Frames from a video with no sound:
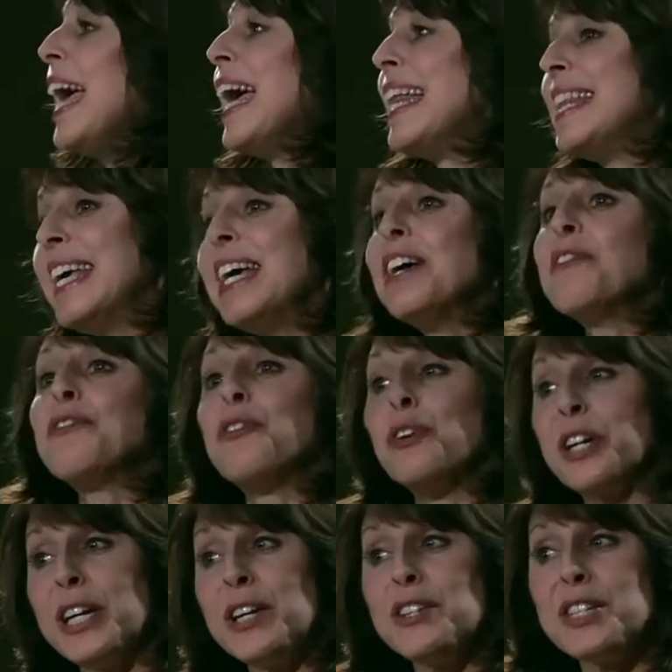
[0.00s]
And then
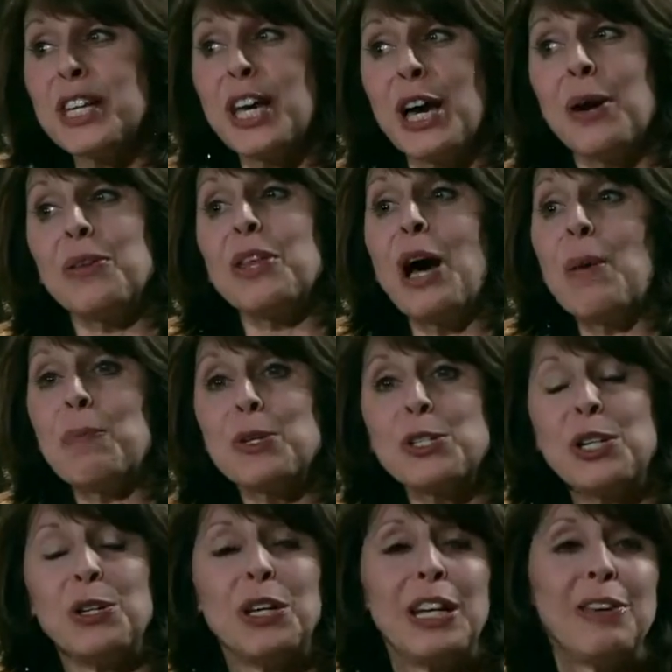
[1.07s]
4 years ago, the
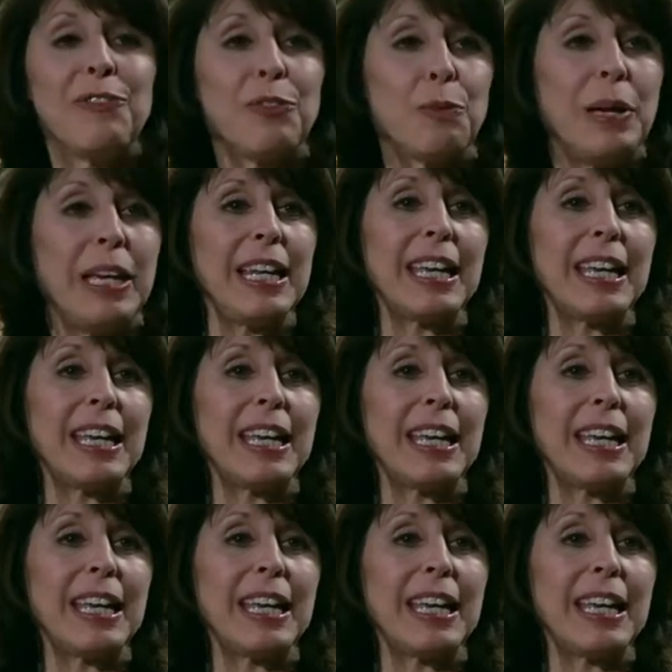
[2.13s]
opportunity for